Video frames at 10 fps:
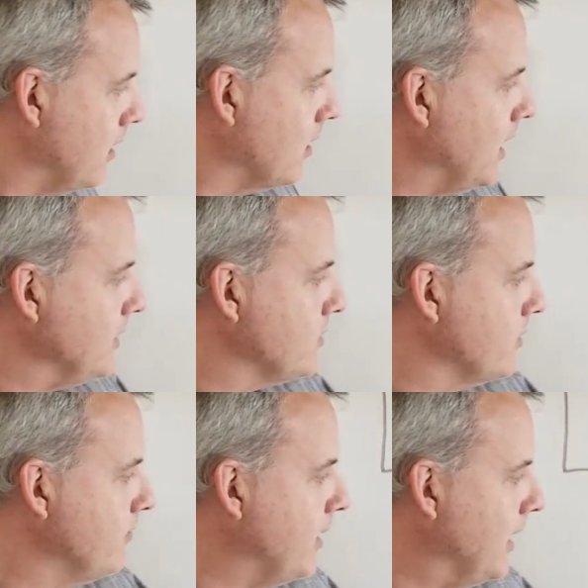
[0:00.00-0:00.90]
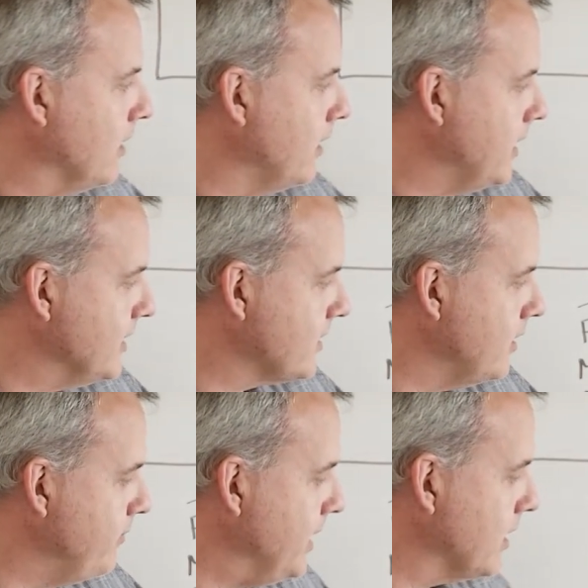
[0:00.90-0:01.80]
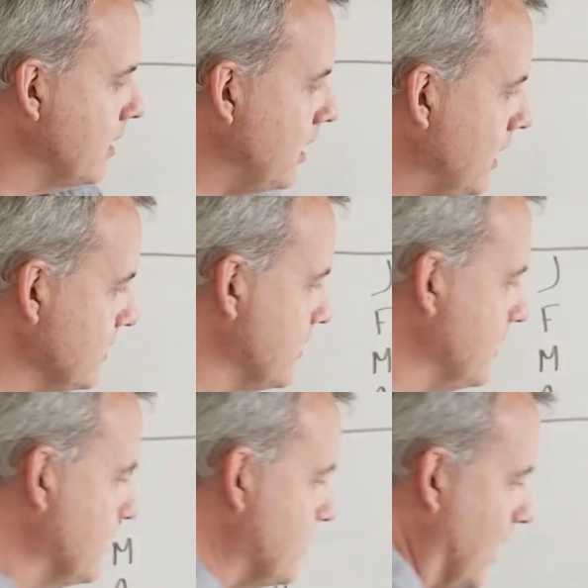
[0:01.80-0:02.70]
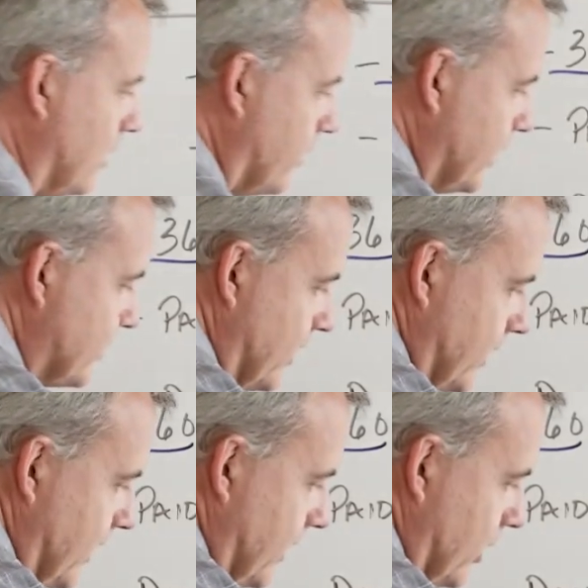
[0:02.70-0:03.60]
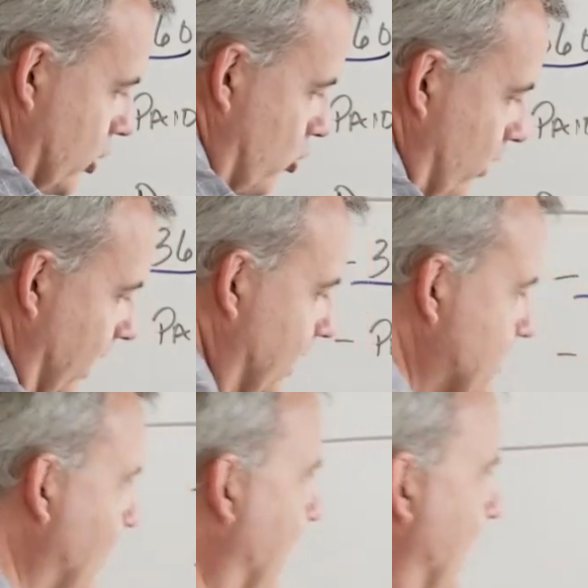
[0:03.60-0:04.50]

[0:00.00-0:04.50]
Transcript: All right, so the buyer, it's going to be a cost, and the seller is going to get a credit